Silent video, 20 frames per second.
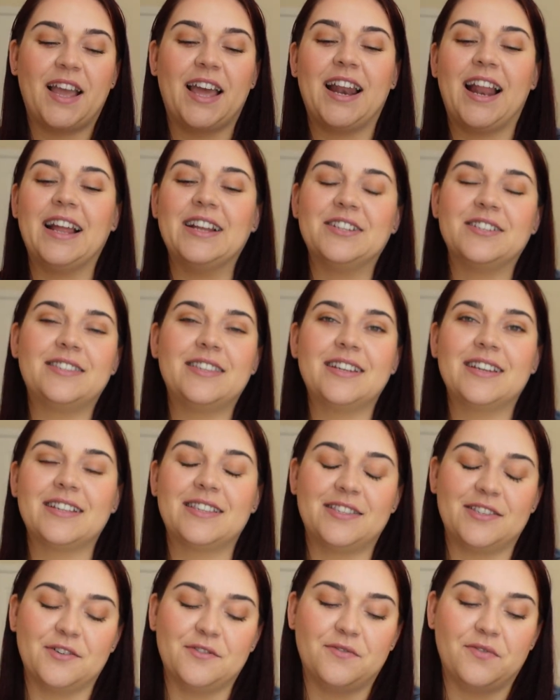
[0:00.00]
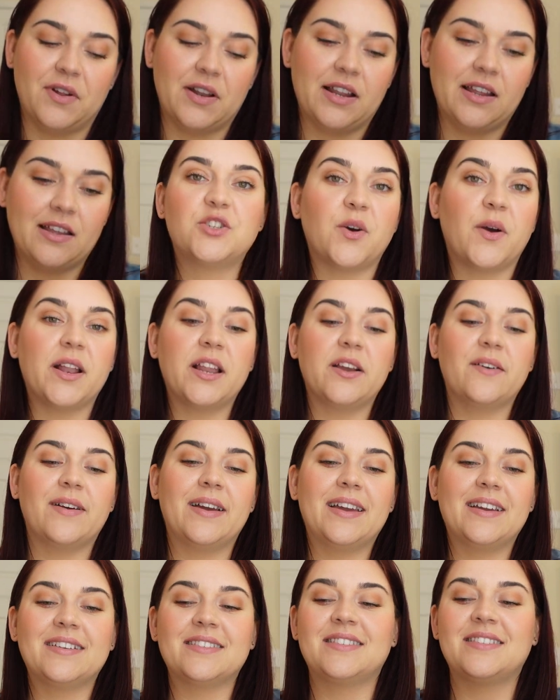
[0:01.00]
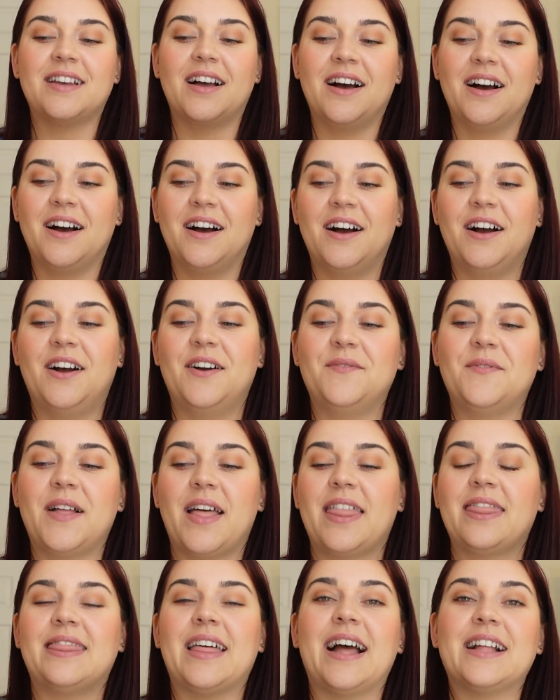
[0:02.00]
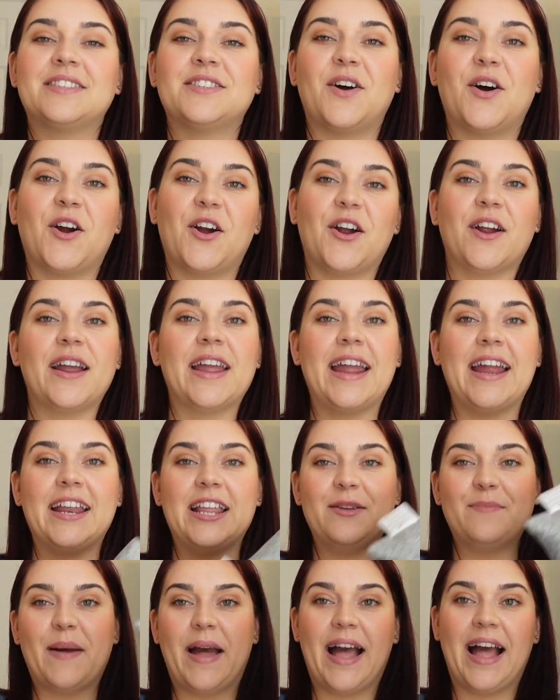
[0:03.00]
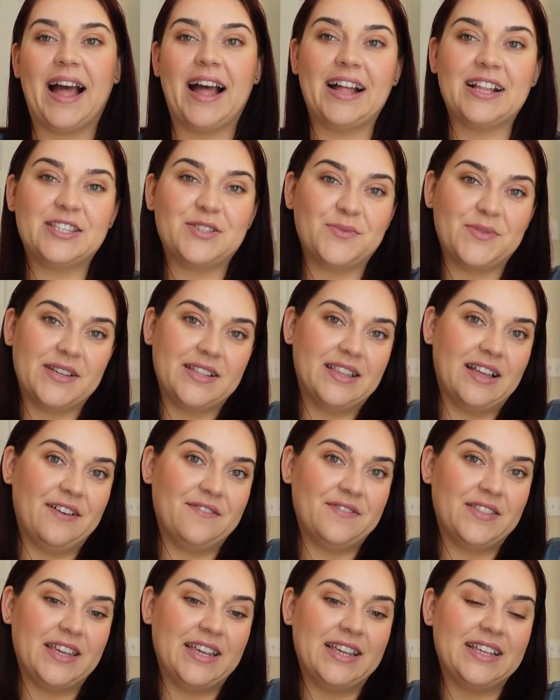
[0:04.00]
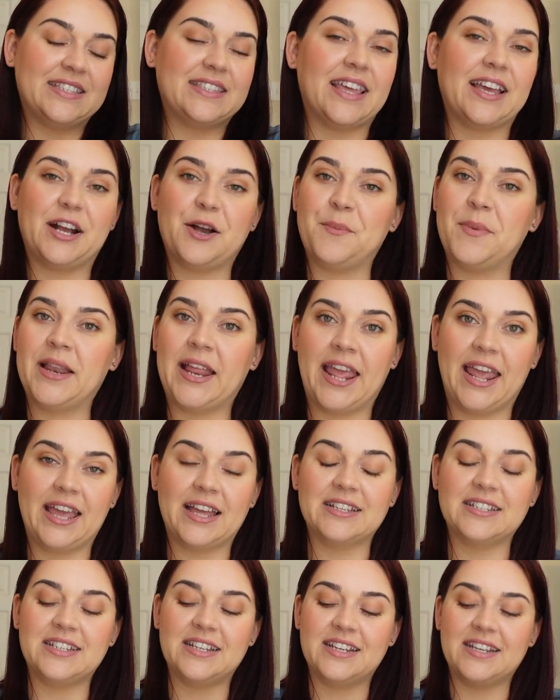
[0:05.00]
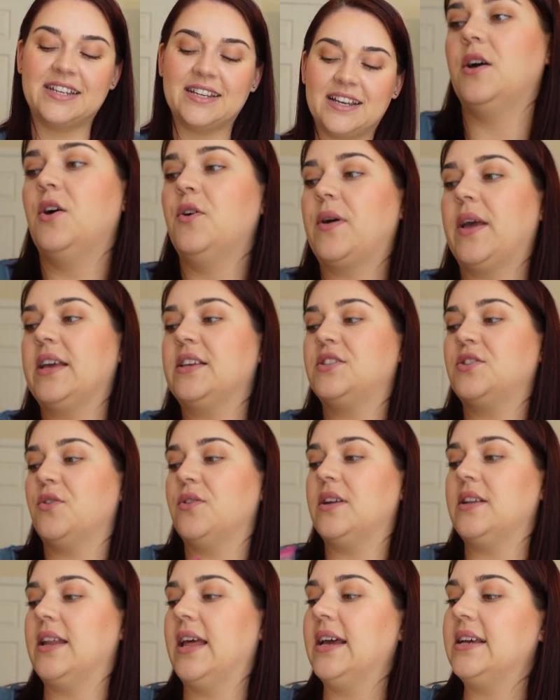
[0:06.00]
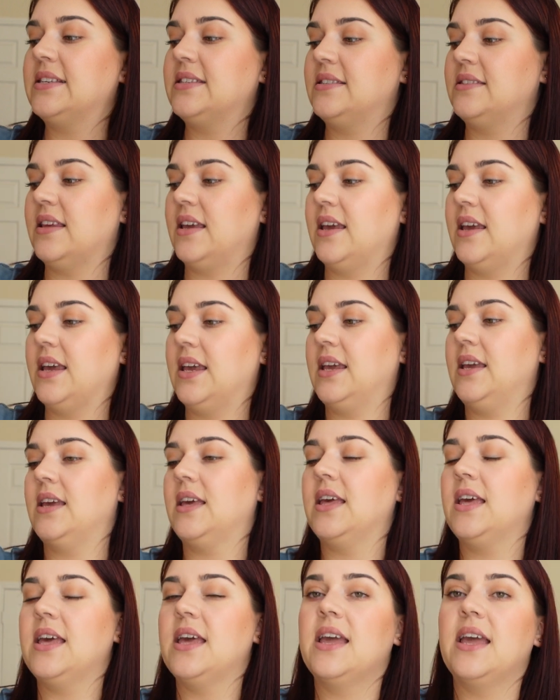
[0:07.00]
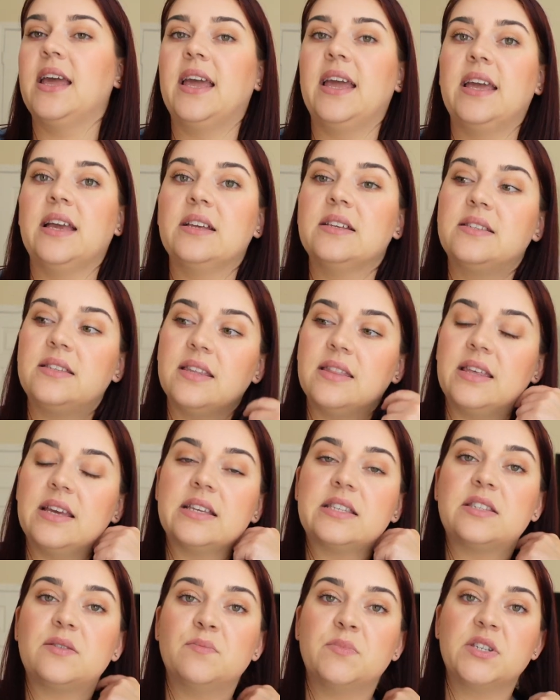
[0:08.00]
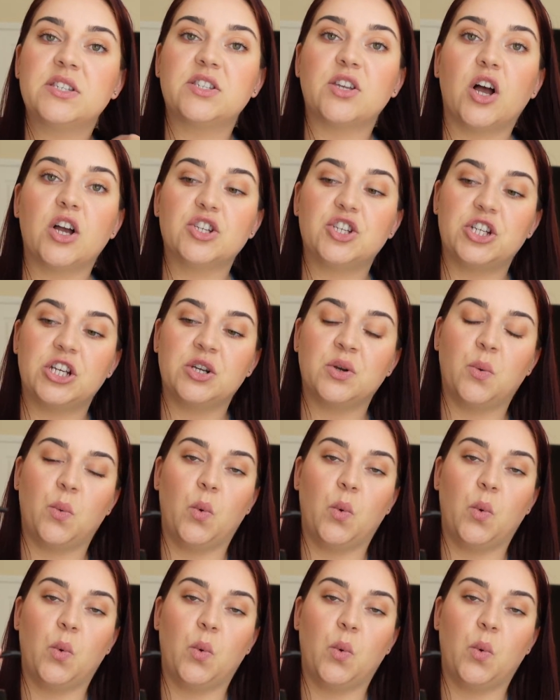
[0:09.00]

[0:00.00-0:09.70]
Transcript: and I just think it's so funny. So anyways, that's our heating pads. We love these. They come in handy. Okay, so the next thing is this massaging